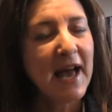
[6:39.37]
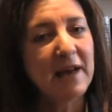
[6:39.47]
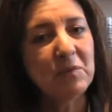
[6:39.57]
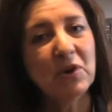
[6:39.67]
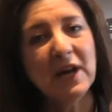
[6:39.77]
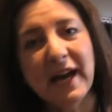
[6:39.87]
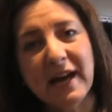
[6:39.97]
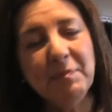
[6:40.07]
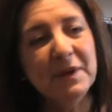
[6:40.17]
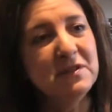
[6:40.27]
And what
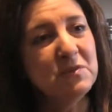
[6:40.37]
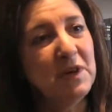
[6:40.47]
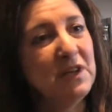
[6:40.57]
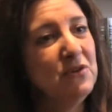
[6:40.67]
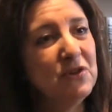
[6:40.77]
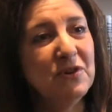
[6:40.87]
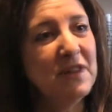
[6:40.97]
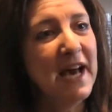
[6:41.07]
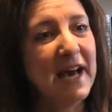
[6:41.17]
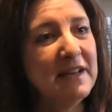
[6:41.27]
happens when you do
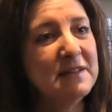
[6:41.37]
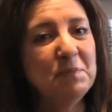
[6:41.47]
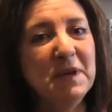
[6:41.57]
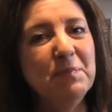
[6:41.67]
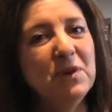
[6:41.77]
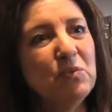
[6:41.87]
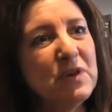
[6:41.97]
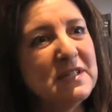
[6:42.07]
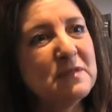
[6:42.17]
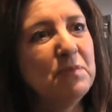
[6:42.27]
that is people
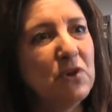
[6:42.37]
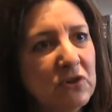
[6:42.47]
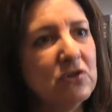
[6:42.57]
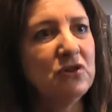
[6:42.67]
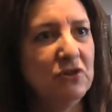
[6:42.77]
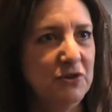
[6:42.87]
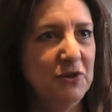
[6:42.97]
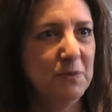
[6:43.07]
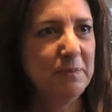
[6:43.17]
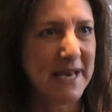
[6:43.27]
respond to
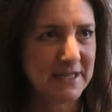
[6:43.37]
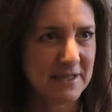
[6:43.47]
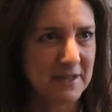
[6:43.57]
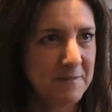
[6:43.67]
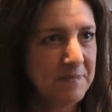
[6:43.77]
you better.